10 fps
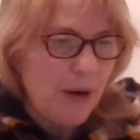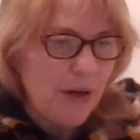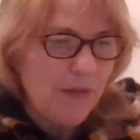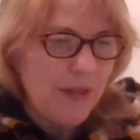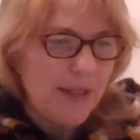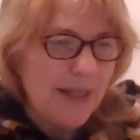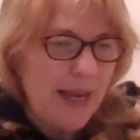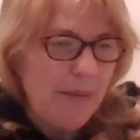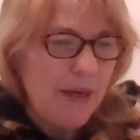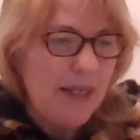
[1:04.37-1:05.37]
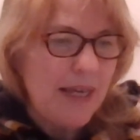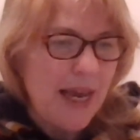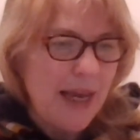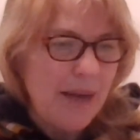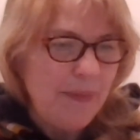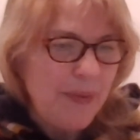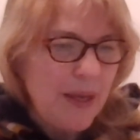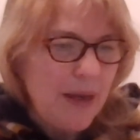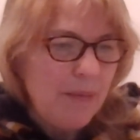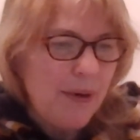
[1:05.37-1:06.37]
part of the same day.
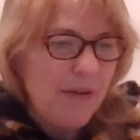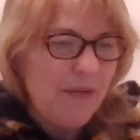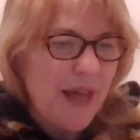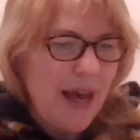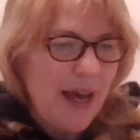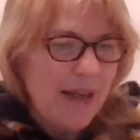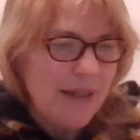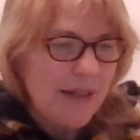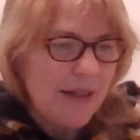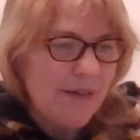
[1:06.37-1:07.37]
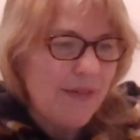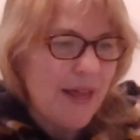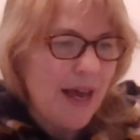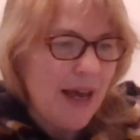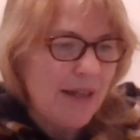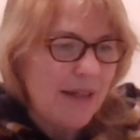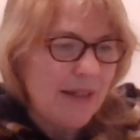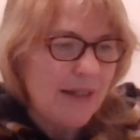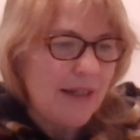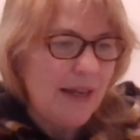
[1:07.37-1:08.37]
But of that,
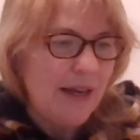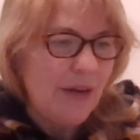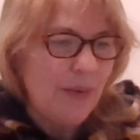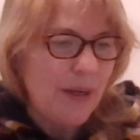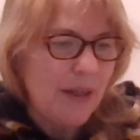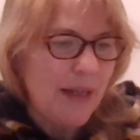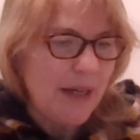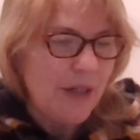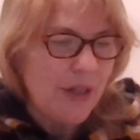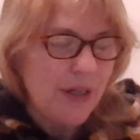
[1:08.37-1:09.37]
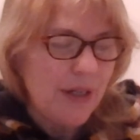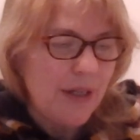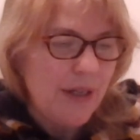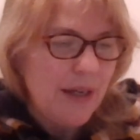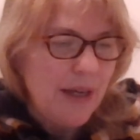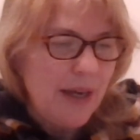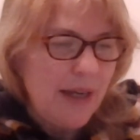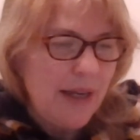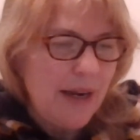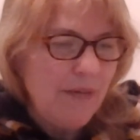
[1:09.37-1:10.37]
he had no recollection,
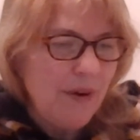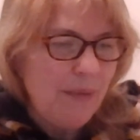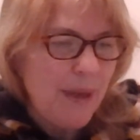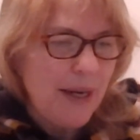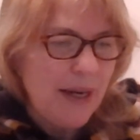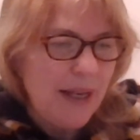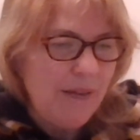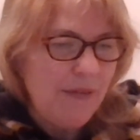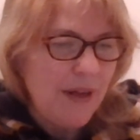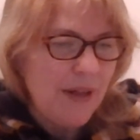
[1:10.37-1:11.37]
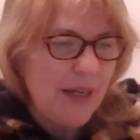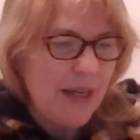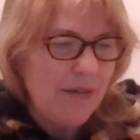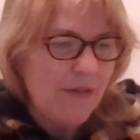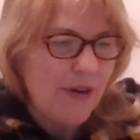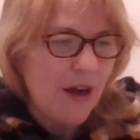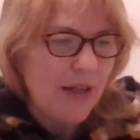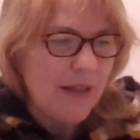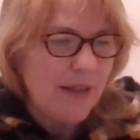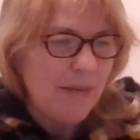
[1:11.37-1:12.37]
and yet every minute he felt that he had
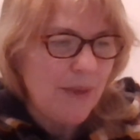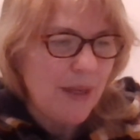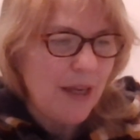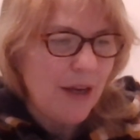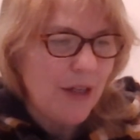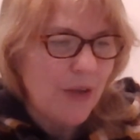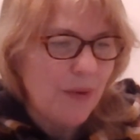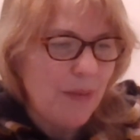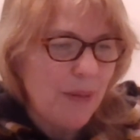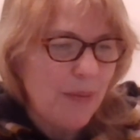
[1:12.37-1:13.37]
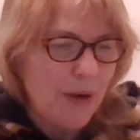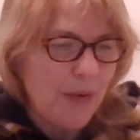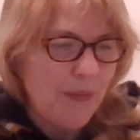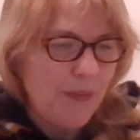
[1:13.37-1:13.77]
forgotten something he ought to remember.